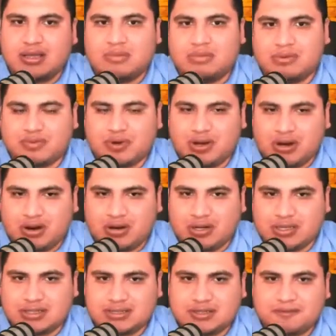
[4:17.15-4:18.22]
Well,
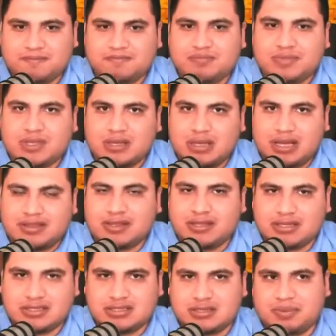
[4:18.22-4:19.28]
regardless, I think
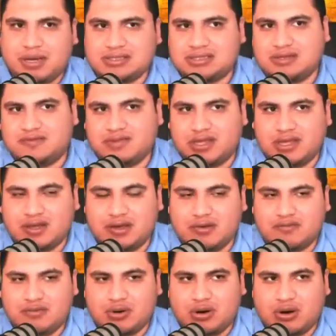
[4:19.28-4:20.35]
this is a positive thing
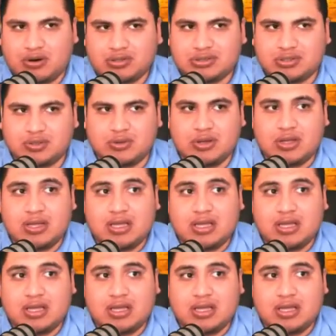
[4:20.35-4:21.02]
for Arsenal.